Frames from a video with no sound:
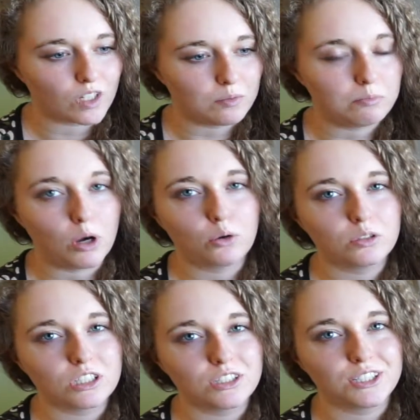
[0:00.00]

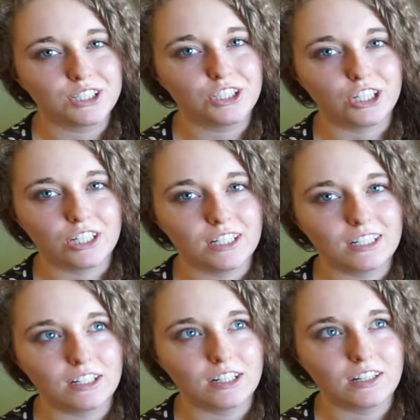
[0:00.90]
most
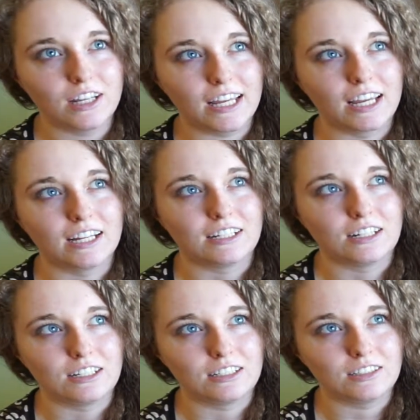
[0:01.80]
good
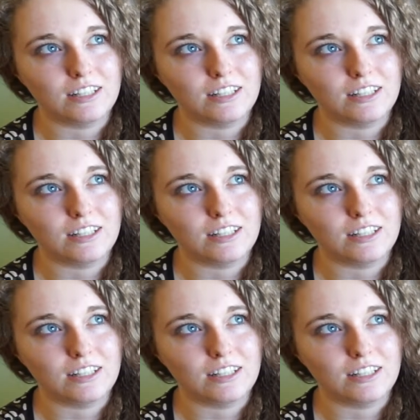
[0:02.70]
and